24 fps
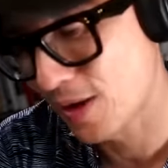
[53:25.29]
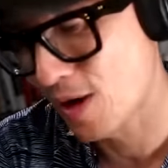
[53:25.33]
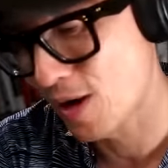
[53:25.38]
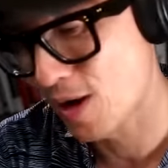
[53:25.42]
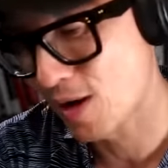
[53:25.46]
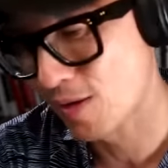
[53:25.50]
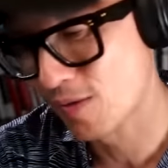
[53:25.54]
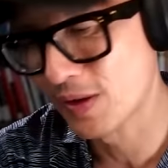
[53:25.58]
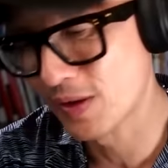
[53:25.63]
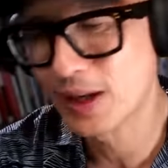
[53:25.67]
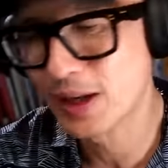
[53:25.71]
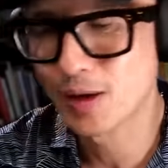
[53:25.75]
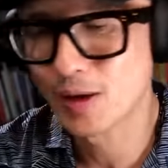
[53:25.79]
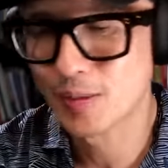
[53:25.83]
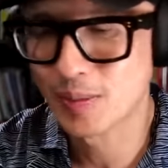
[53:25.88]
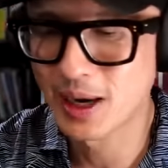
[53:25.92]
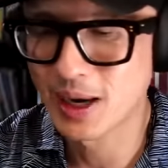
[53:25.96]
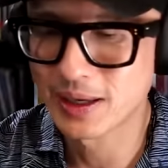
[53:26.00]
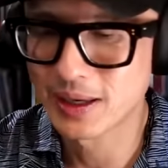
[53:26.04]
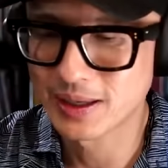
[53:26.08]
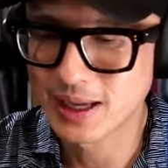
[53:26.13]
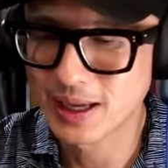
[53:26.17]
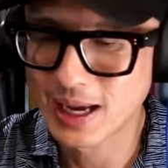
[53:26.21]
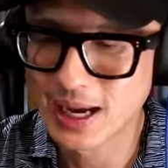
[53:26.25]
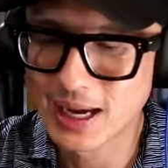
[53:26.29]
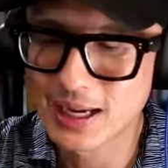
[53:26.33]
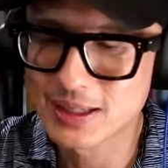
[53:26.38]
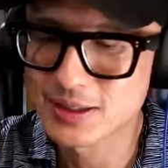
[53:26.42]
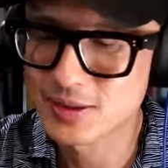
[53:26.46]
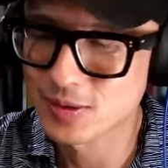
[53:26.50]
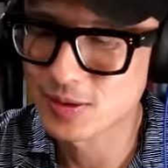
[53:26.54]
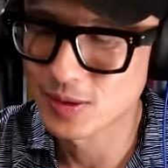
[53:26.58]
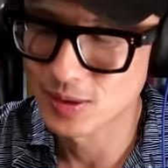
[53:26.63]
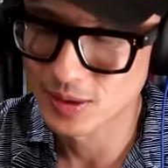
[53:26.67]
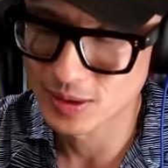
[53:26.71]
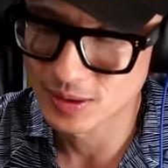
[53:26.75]
our video
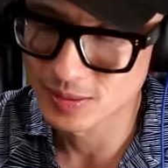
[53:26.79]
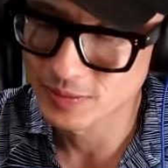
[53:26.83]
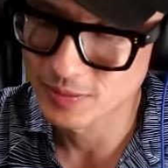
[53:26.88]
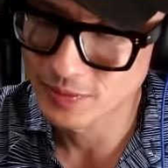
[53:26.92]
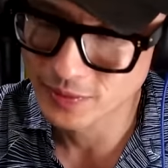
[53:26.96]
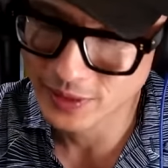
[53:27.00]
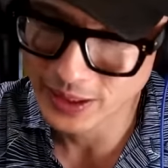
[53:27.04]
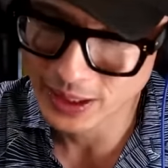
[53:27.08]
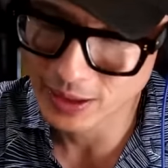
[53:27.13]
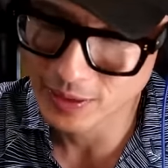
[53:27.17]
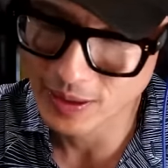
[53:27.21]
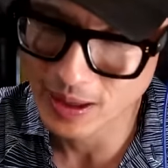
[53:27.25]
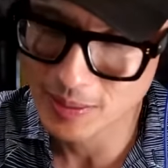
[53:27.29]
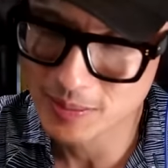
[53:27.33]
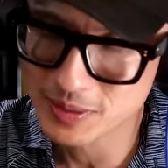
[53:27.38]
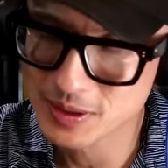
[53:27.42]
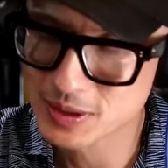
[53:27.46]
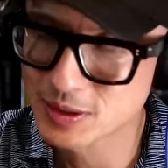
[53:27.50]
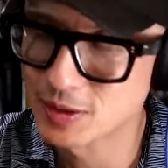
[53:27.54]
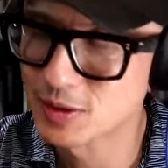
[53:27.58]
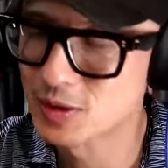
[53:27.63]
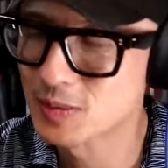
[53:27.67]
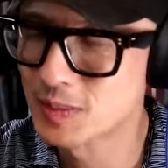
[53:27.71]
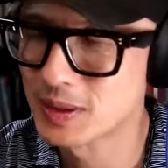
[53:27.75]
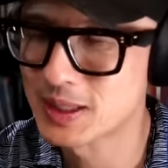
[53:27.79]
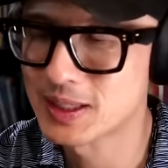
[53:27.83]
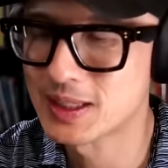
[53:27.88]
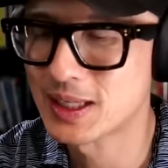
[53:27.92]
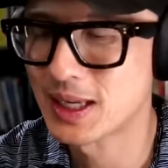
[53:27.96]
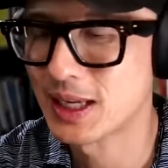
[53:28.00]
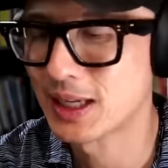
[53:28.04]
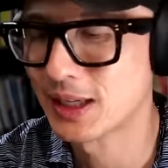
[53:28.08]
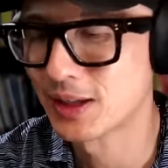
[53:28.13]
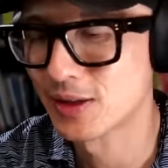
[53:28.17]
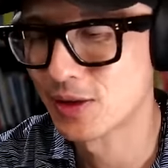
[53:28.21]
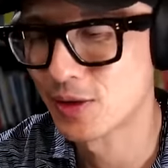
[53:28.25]
podcasts or video episodes by
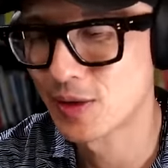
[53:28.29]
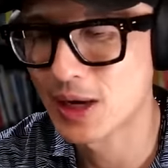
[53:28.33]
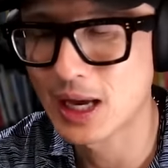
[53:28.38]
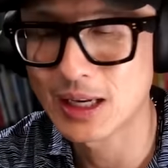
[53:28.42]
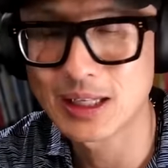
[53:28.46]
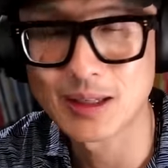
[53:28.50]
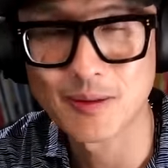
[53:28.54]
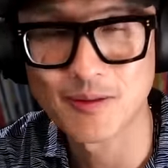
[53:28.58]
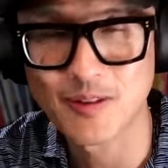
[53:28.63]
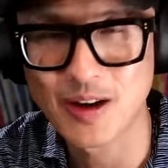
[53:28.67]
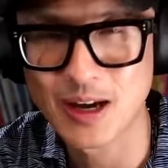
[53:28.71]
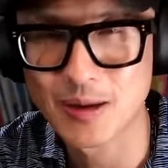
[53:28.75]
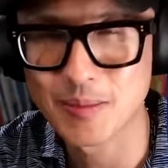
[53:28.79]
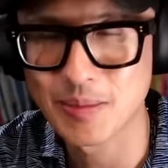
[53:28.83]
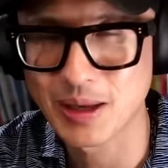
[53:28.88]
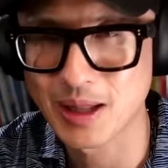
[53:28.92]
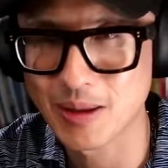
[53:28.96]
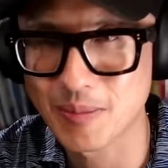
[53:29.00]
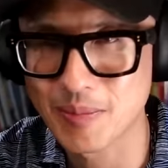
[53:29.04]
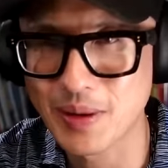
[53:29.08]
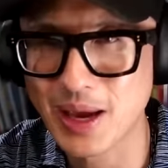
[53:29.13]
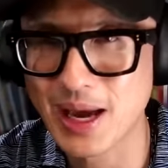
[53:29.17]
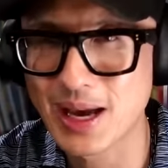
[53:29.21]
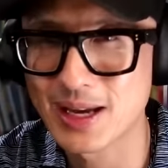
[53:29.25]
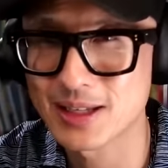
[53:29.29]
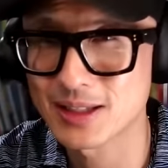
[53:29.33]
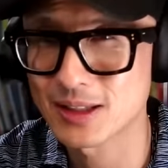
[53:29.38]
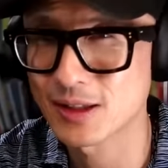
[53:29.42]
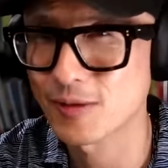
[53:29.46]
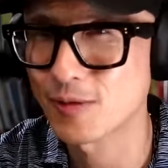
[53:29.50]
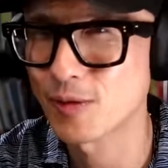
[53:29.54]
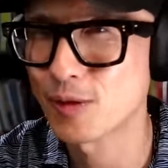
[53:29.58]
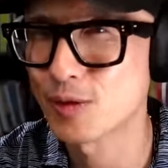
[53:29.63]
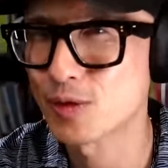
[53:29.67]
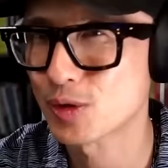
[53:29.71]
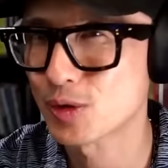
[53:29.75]
saying, "You're not defined by the past; the
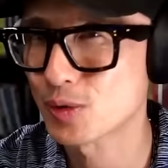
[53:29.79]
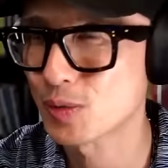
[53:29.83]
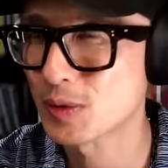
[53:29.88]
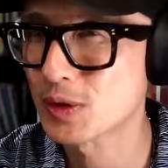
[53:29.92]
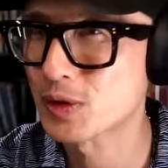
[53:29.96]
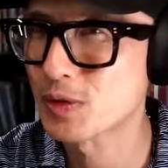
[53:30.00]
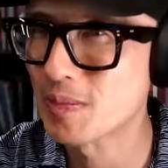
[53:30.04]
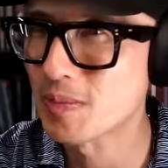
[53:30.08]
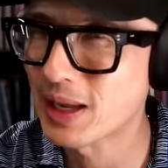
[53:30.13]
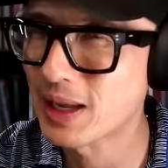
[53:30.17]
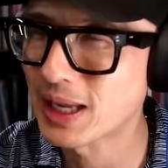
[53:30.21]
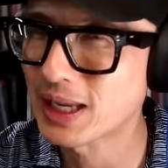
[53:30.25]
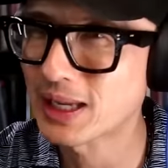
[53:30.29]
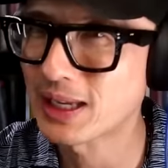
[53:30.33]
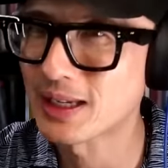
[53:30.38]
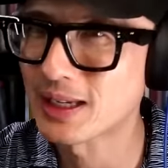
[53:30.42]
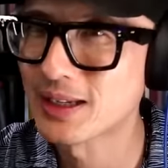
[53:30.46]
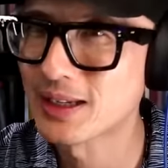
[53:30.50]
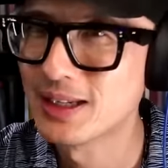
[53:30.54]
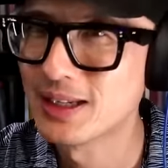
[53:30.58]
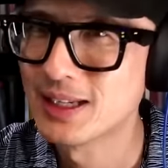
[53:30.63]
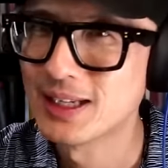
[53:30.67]
future is yeah. what you make it."